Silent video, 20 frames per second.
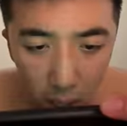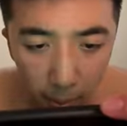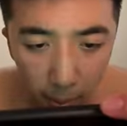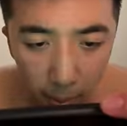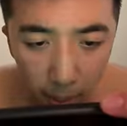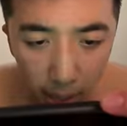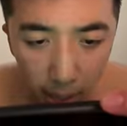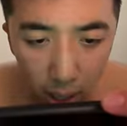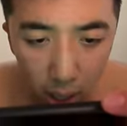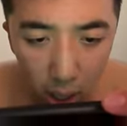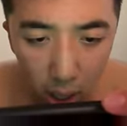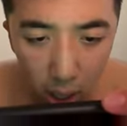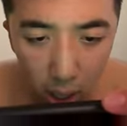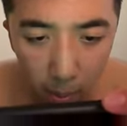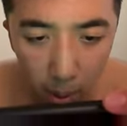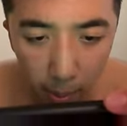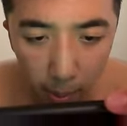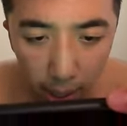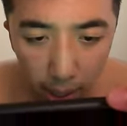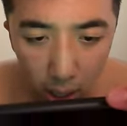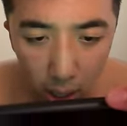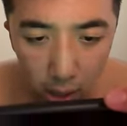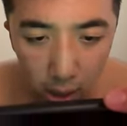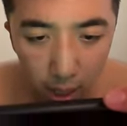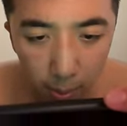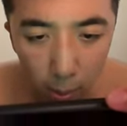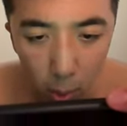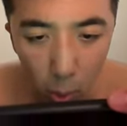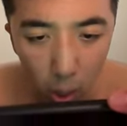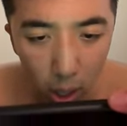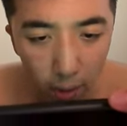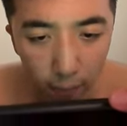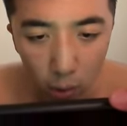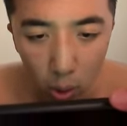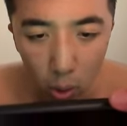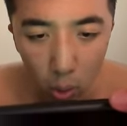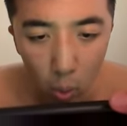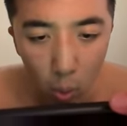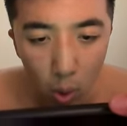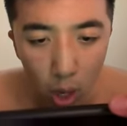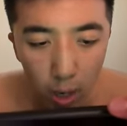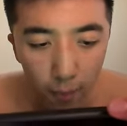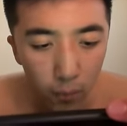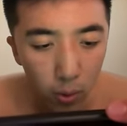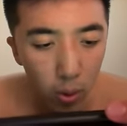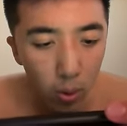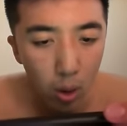Come on, man. Kwame. Some one of you, one of you.